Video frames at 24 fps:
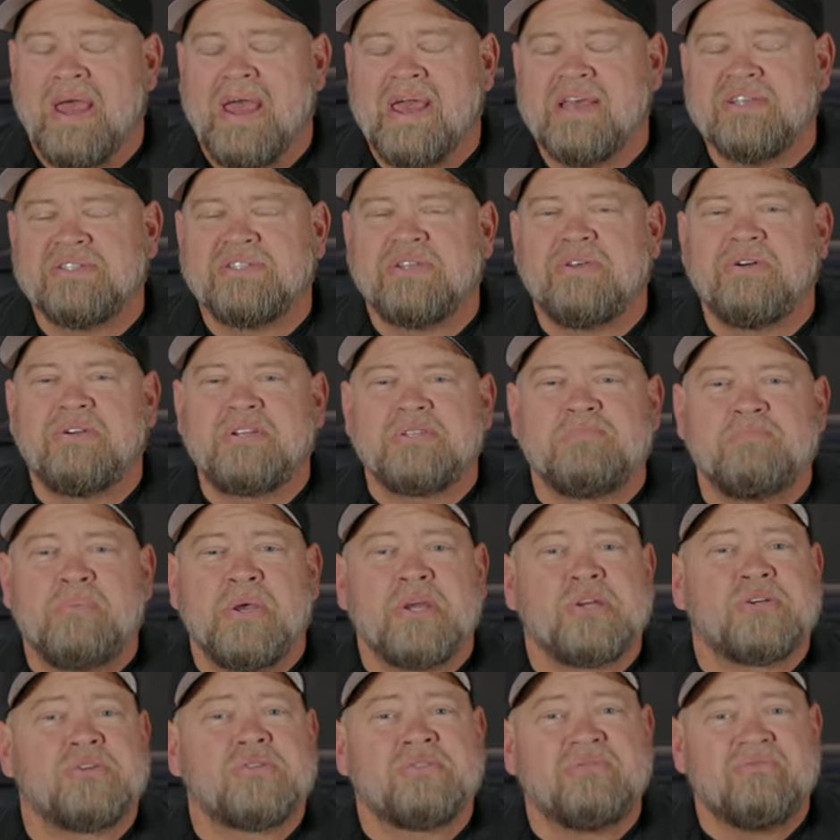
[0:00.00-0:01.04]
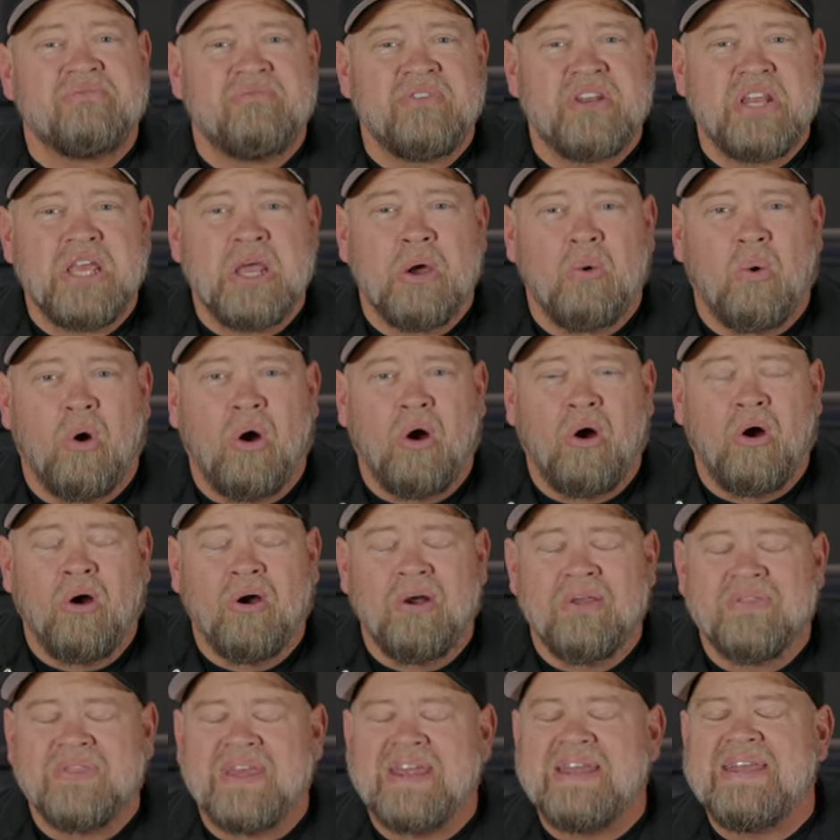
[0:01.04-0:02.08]
As good as pictures and video
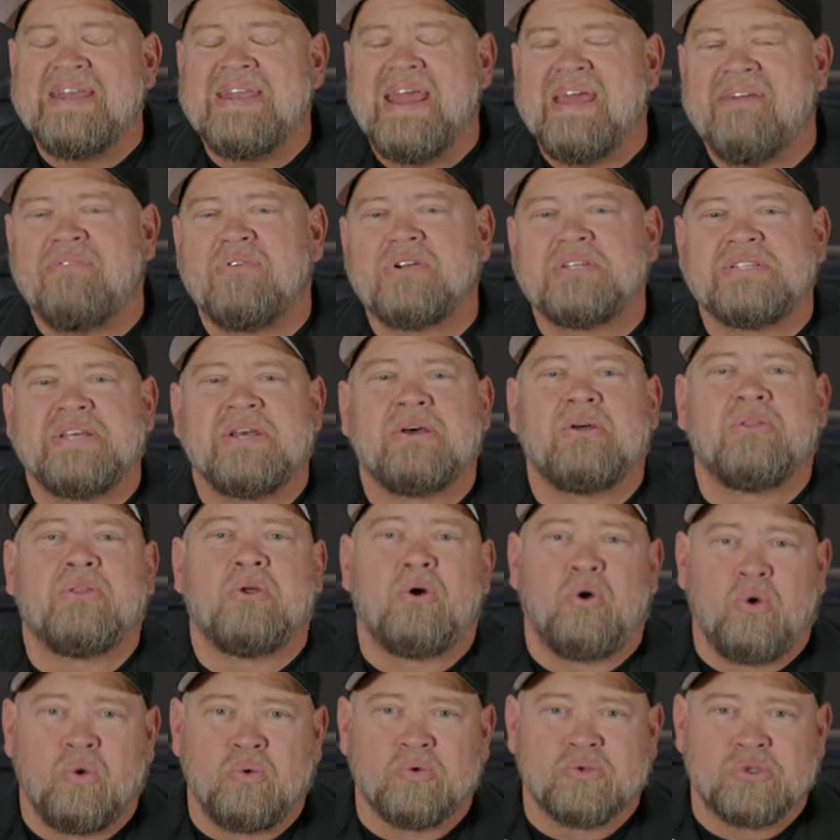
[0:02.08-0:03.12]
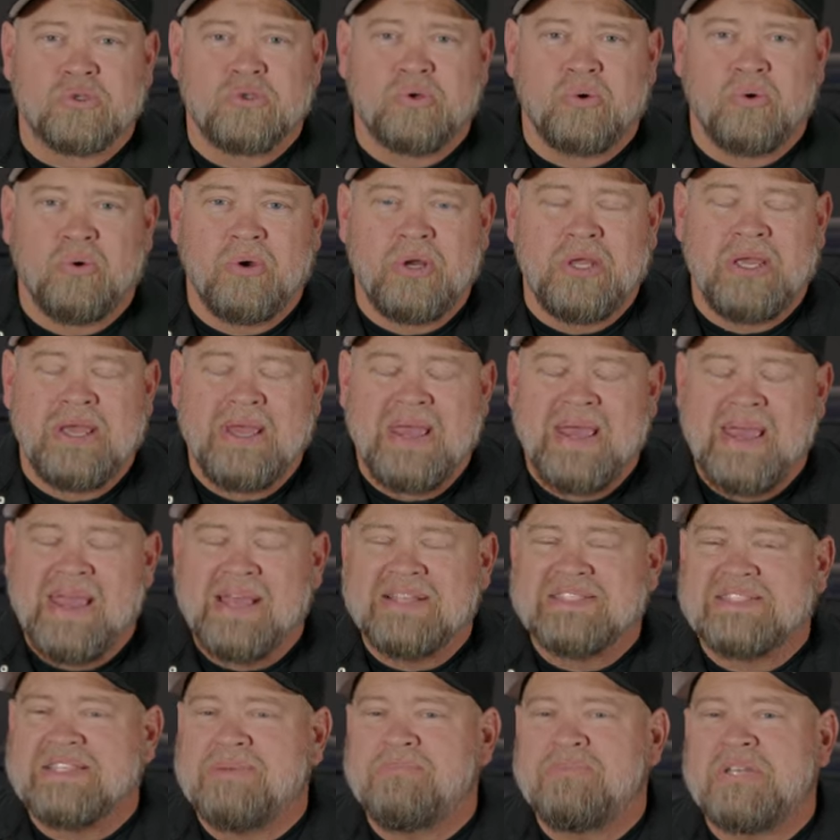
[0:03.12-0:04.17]
are, they never tell the whole story,
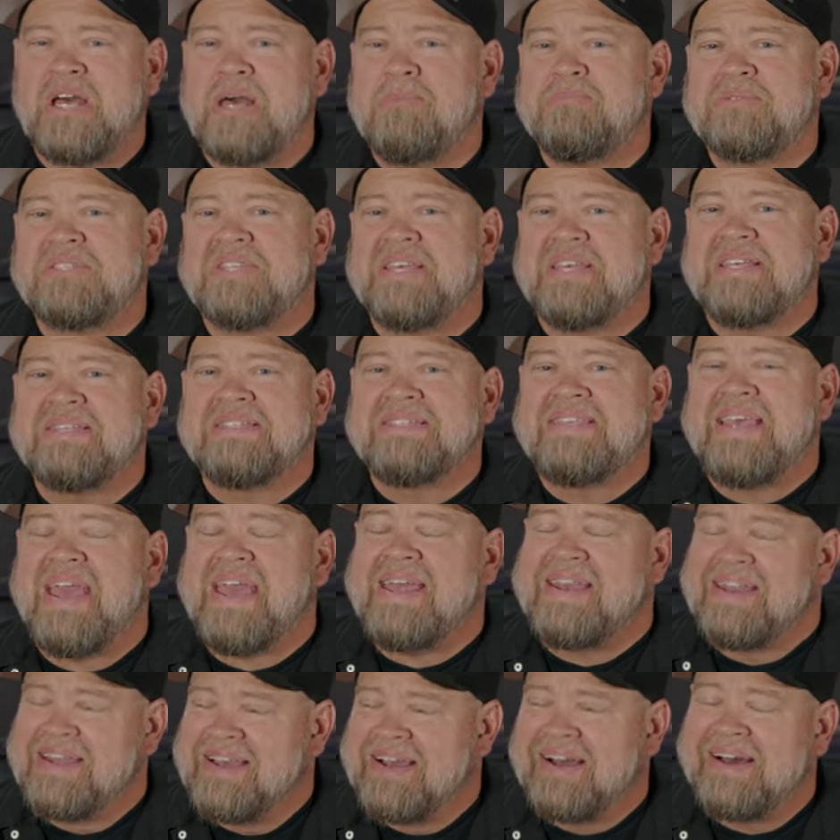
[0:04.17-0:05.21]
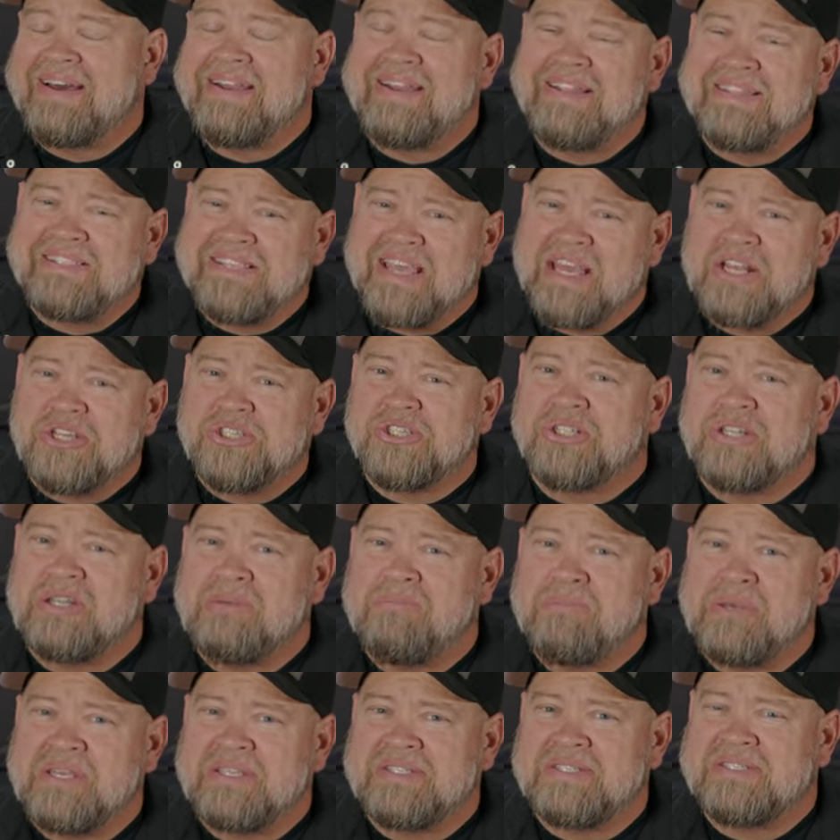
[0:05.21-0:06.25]
and sometimes things get unintentionally
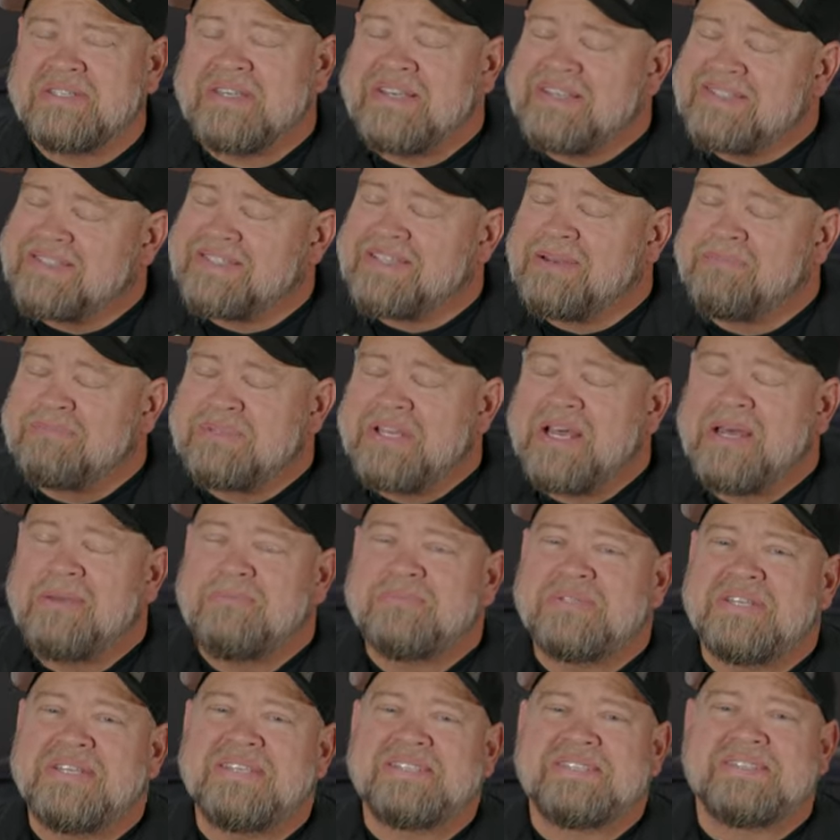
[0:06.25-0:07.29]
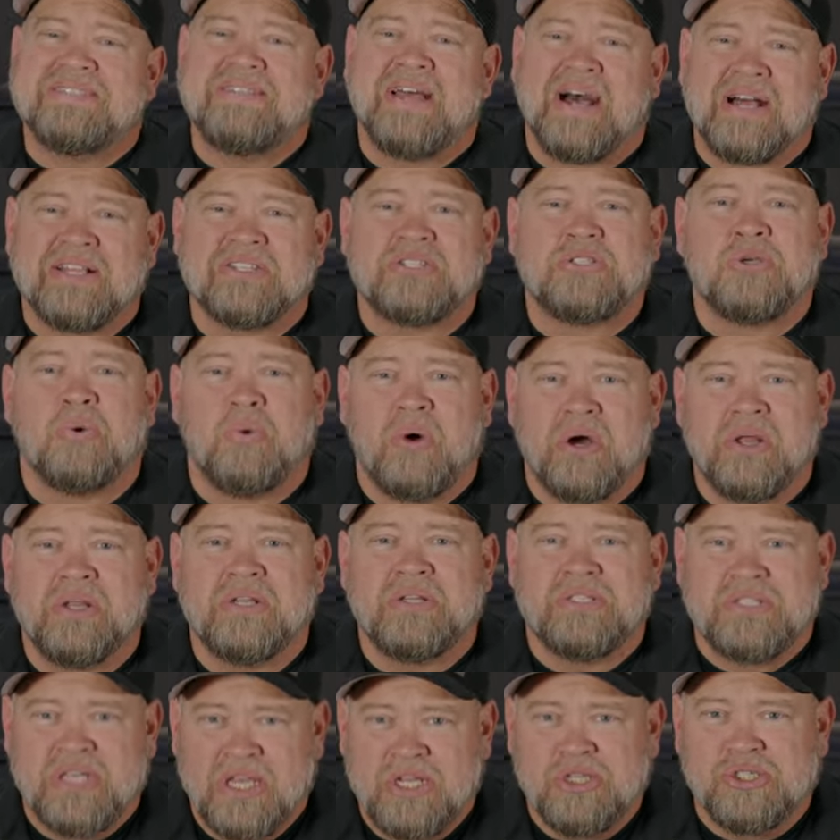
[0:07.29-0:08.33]
missed, and sometimes it's not so
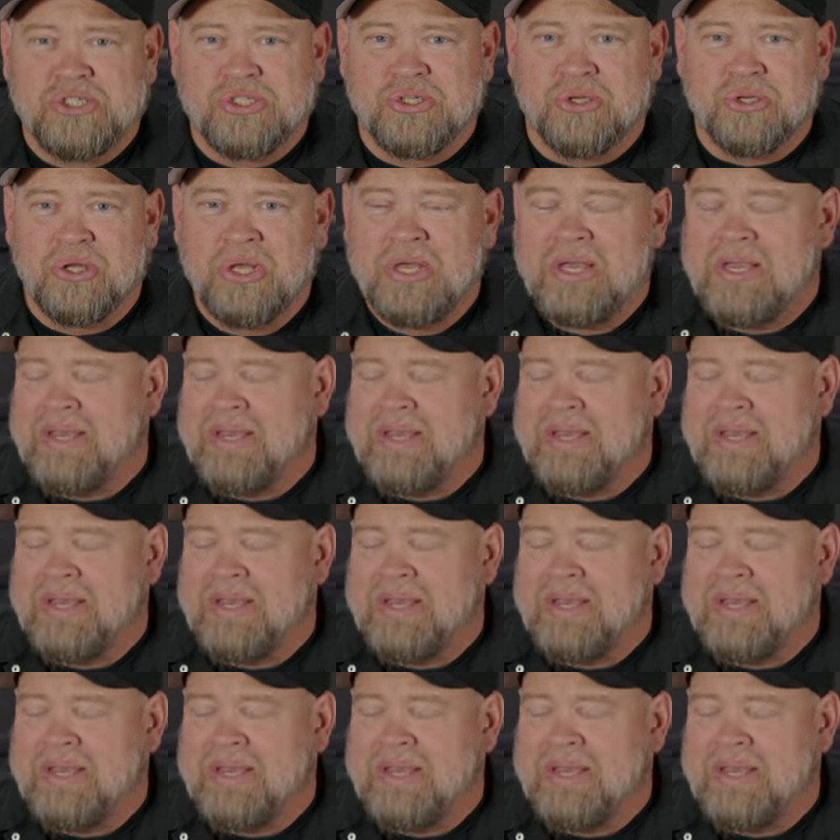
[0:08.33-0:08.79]
unintentional.